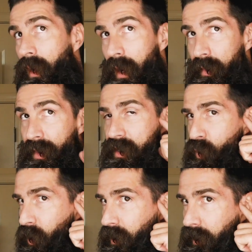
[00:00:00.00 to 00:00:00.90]
And this
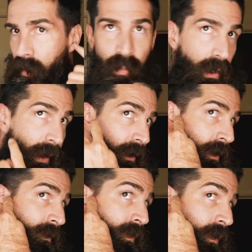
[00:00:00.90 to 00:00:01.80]
will clean up
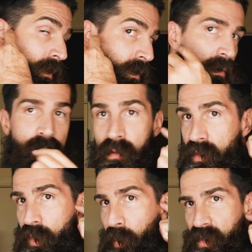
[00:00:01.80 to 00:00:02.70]
later.
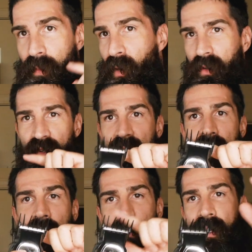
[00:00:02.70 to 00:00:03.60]
Super simple. I'll just
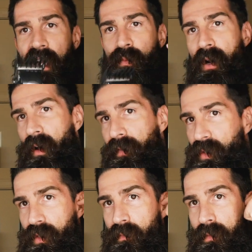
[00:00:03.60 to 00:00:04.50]
take the attachment off and
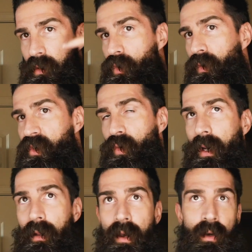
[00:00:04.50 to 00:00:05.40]
just do a
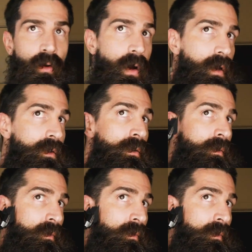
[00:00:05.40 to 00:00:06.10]
straight line across.